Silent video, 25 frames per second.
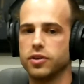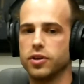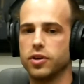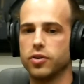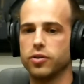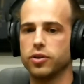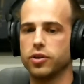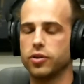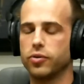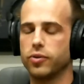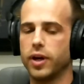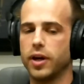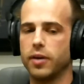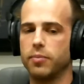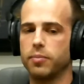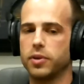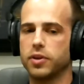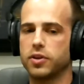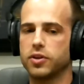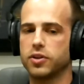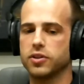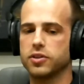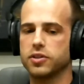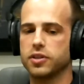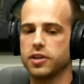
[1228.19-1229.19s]
No, you're right,
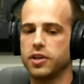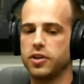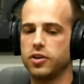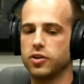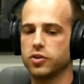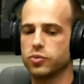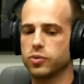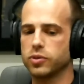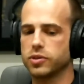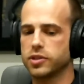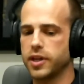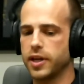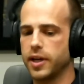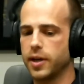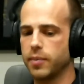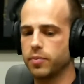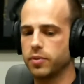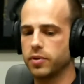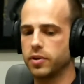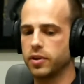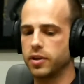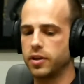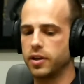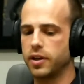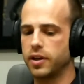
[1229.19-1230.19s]
because here's what's
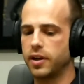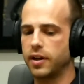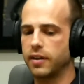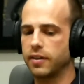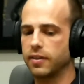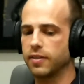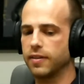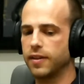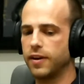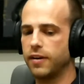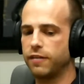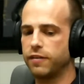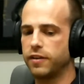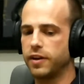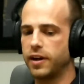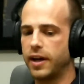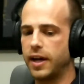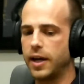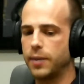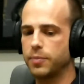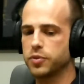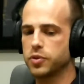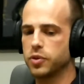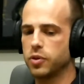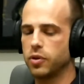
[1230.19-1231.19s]
happening, and I love it. I
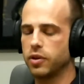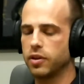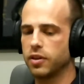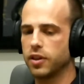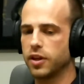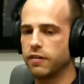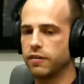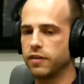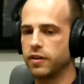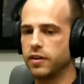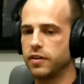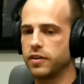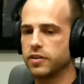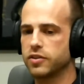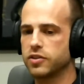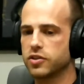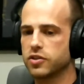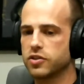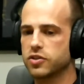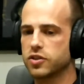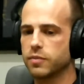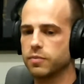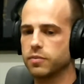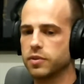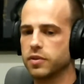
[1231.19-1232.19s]
absolutely love it. And this is
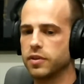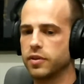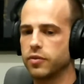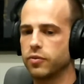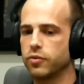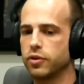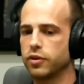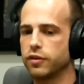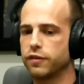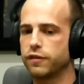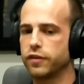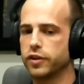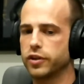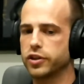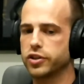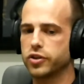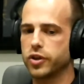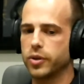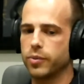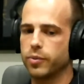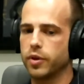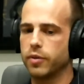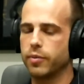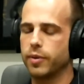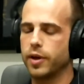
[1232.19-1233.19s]
something that really
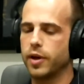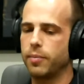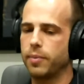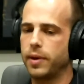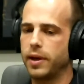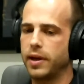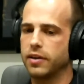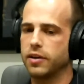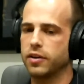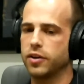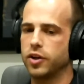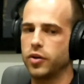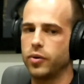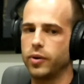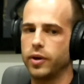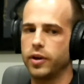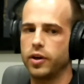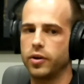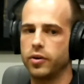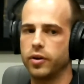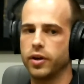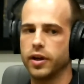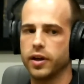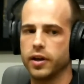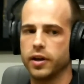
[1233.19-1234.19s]
frustrated me about back in 08,
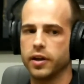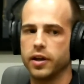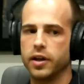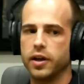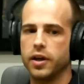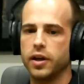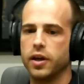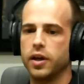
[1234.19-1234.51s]
09.